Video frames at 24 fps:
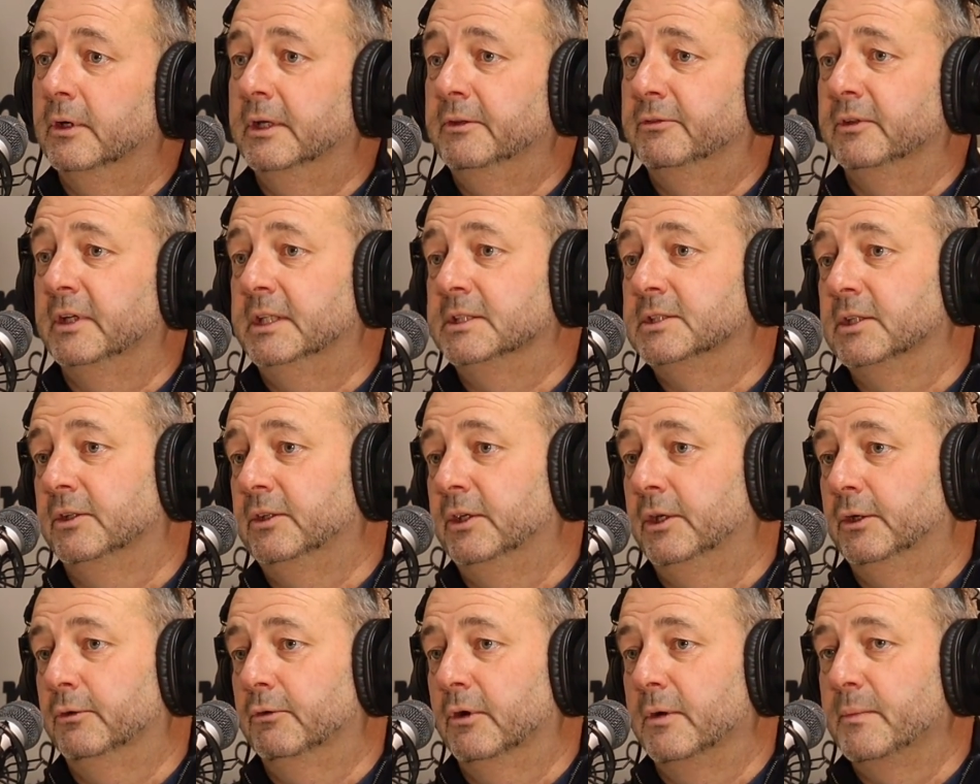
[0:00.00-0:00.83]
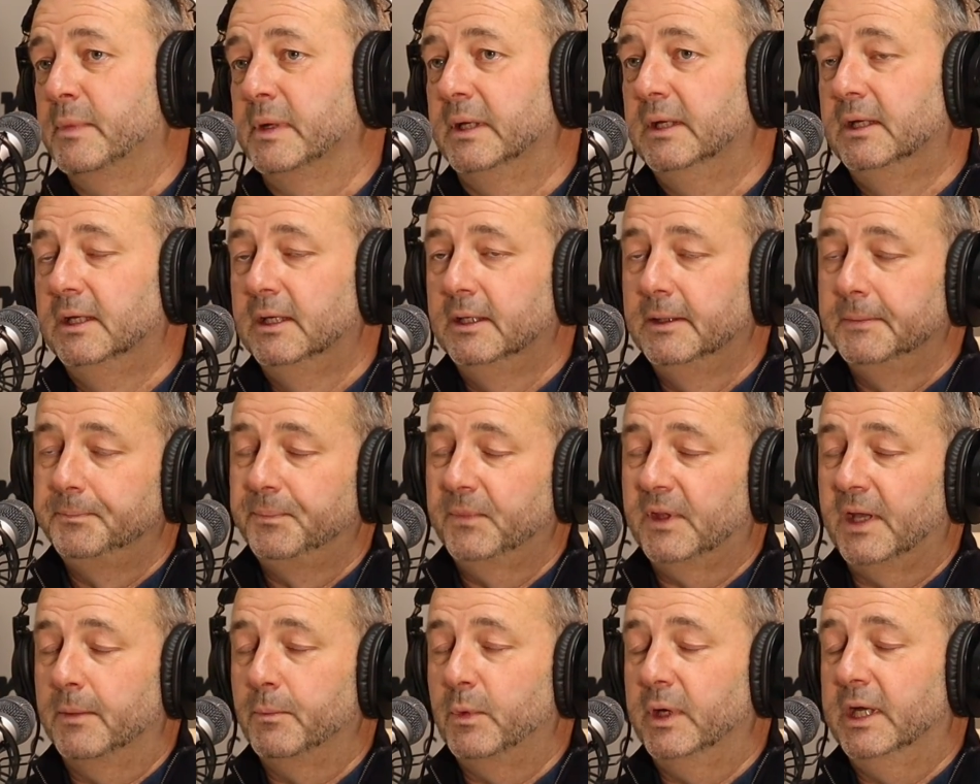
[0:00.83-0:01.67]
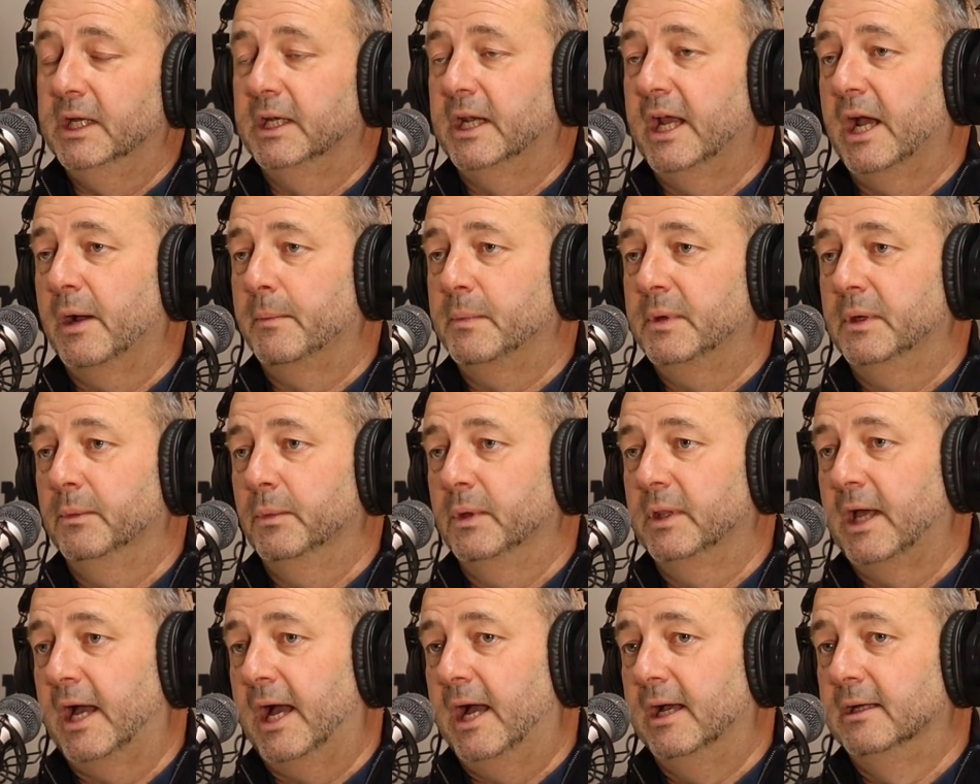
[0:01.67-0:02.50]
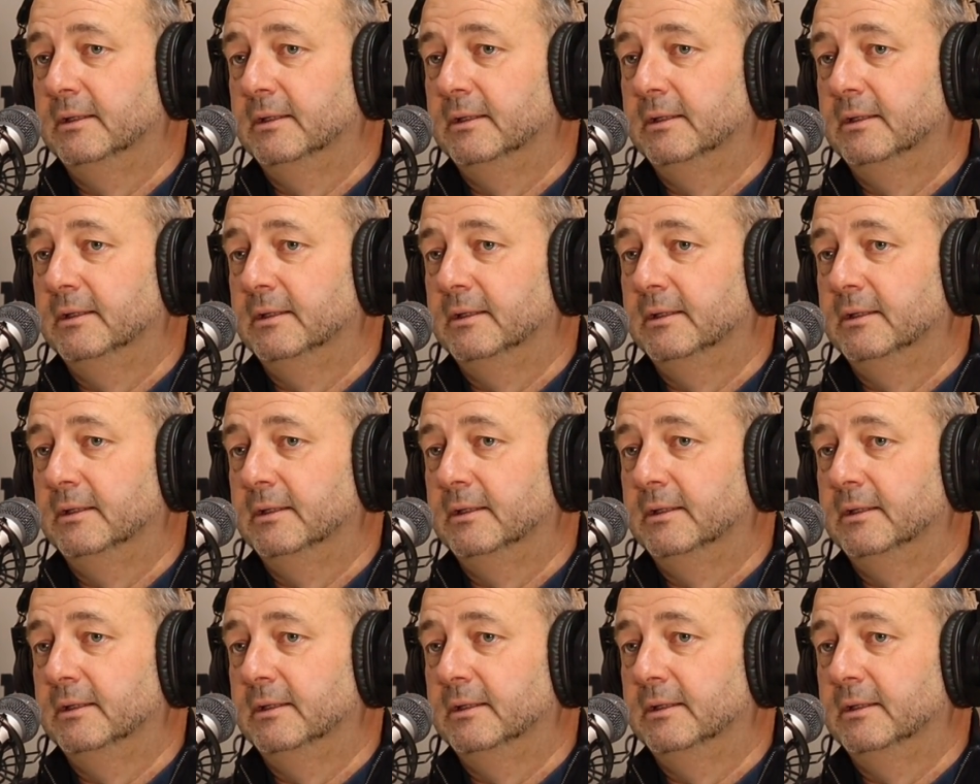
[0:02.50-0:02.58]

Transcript: even into Europe, then we can help you with that.